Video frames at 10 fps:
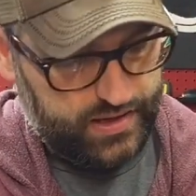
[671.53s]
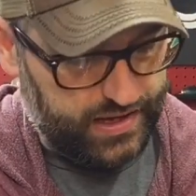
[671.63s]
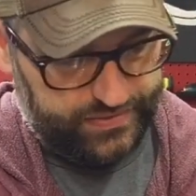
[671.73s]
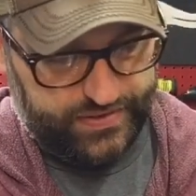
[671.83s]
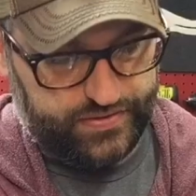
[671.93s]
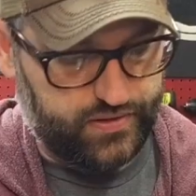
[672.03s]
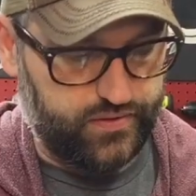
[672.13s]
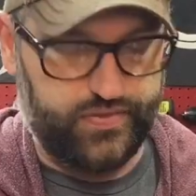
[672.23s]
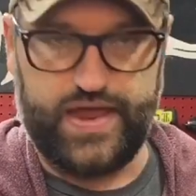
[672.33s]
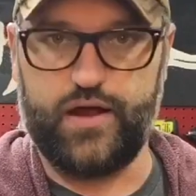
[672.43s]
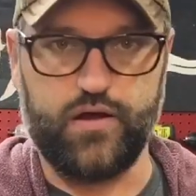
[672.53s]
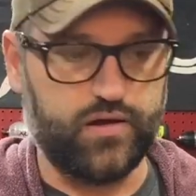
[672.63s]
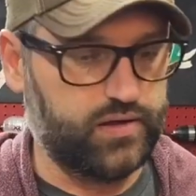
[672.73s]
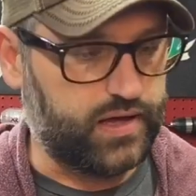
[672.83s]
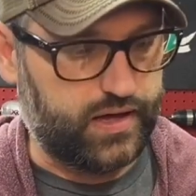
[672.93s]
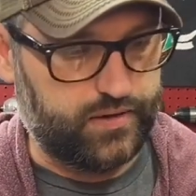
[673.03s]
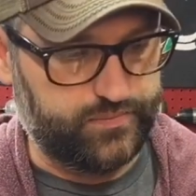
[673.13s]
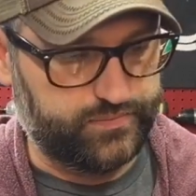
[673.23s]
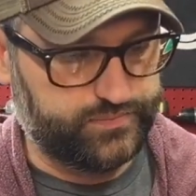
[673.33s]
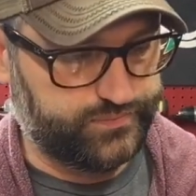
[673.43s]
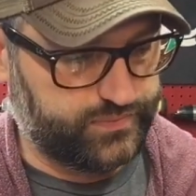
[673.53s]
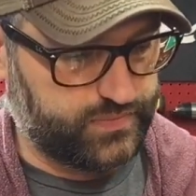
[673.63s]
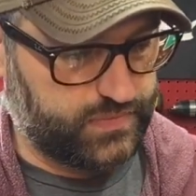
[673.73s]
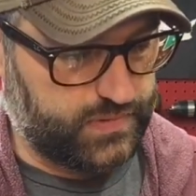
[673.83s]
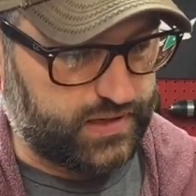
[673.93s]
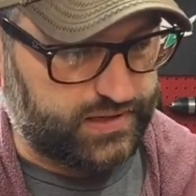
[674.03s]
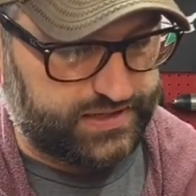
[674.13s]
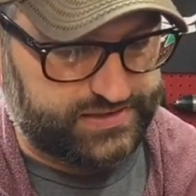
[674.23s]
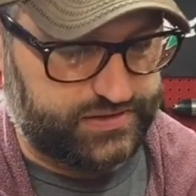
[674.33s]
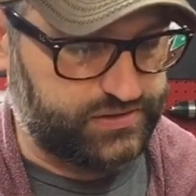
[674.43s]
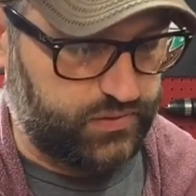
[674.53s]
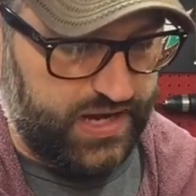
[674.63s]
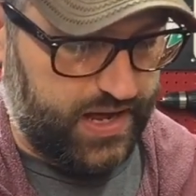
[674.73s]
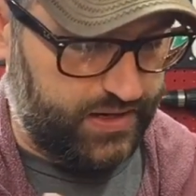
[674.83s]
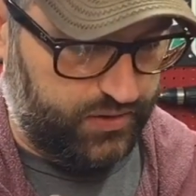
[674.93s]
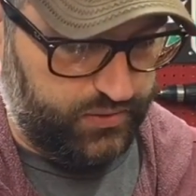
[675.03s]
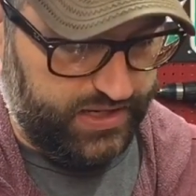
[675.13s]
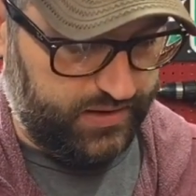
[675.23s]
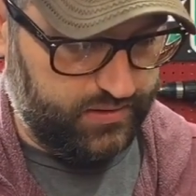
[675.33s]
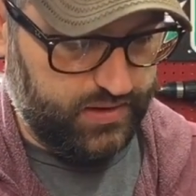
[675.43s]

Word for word: And then they're there. Um, and like I said, there's no continuity